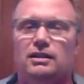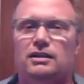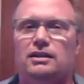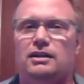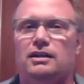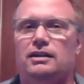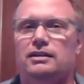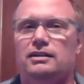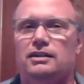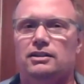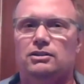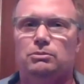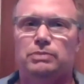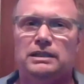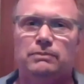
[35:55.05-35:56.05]
uh, and
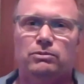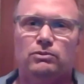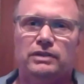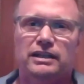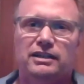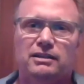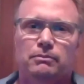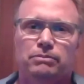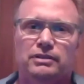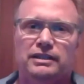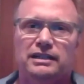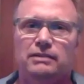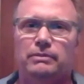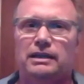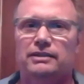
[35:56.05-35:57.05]
other people when they
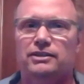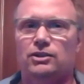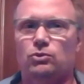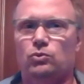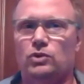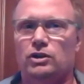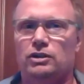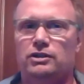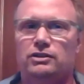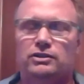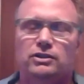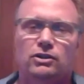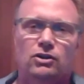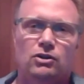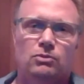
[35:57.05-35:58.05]
complain about their work or
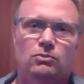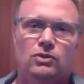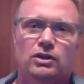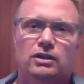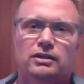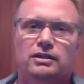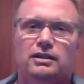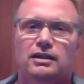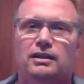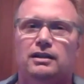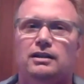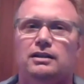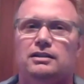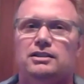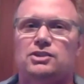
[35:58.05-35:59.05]
their homework
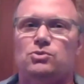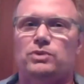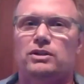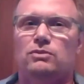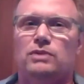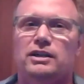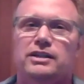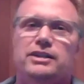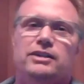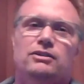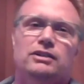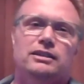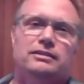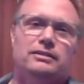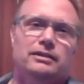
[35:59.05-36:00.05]
because we don't want to hear
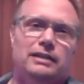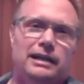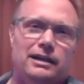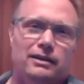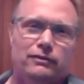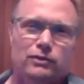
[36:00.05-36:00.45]
anything negative.